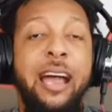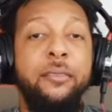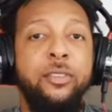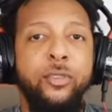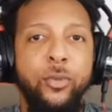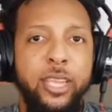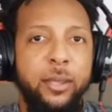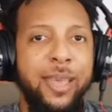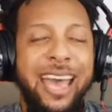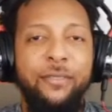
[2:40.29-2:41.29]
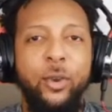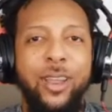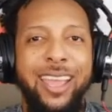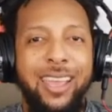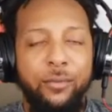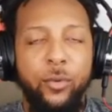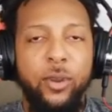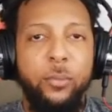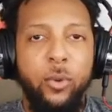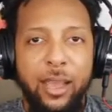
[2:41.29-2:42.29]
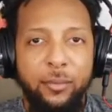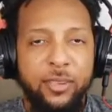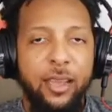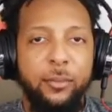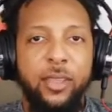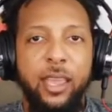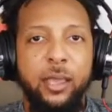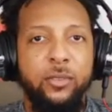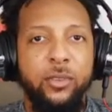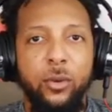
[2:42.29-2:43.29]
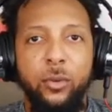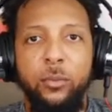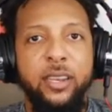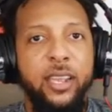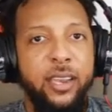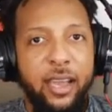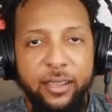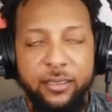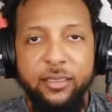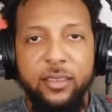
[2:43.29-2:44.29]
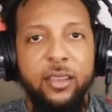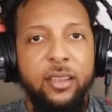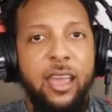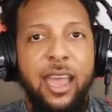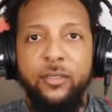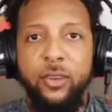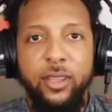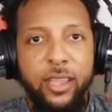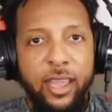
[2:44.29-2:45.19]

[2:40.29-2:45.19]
stream after every primetime game. So Monday nights after the game,